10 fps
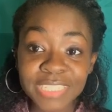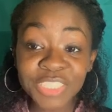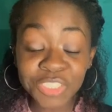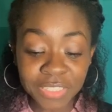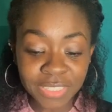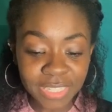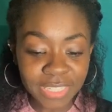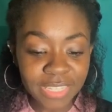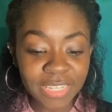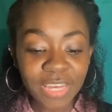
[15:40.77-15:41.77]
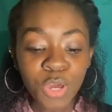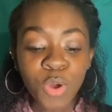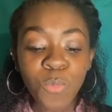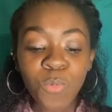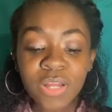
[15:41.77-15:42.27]
Jesus.
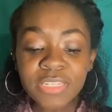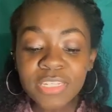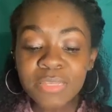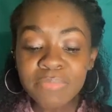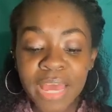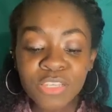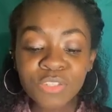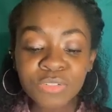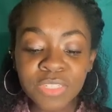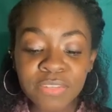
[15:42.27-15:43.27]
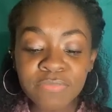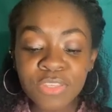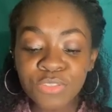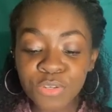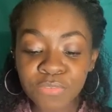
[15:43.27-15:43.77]
What did the master give the
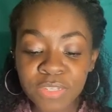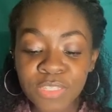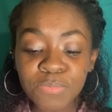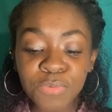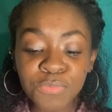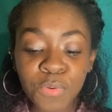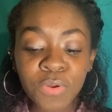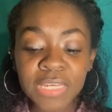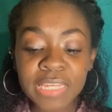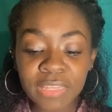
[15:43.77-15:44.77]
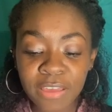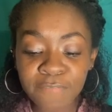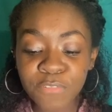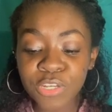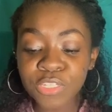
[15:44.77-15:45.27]
servants before he left
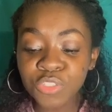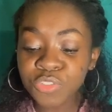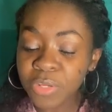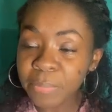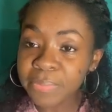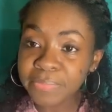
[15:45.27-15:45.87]
for his trip?